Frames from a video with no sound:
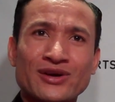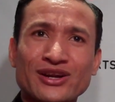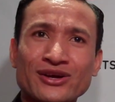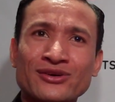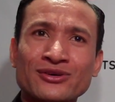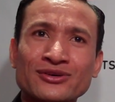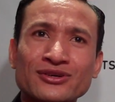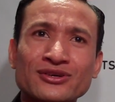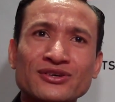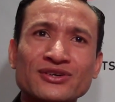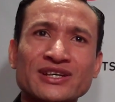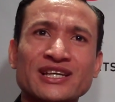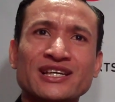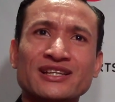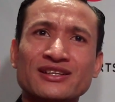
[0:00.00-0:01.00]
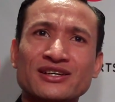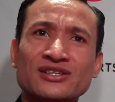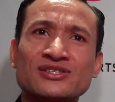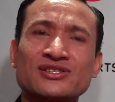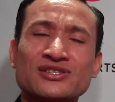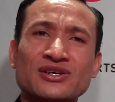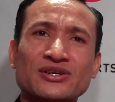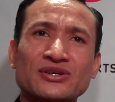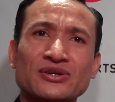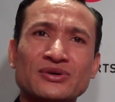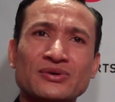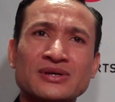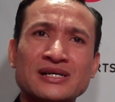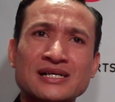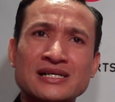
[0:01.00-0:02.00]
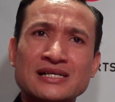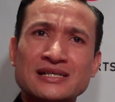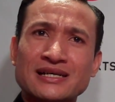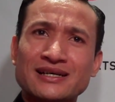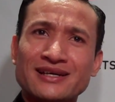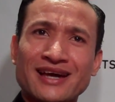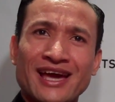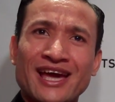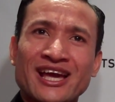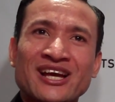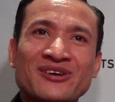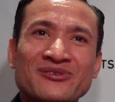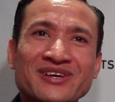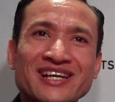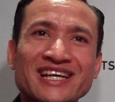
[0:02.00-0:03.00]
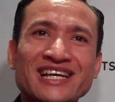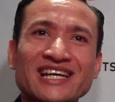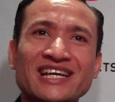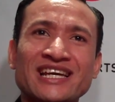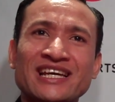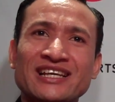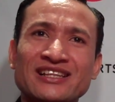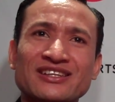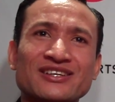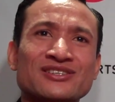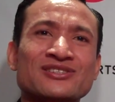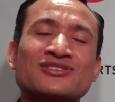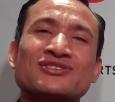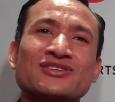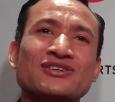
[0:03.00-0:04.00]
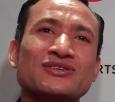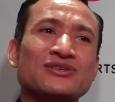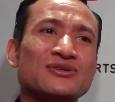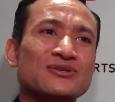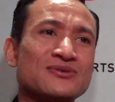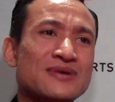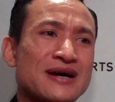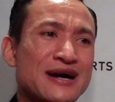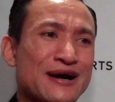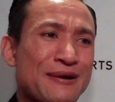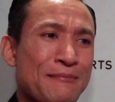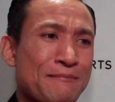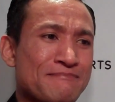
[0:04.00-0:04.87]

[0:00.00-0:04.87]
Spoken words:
critical, he looks so angry, he looks so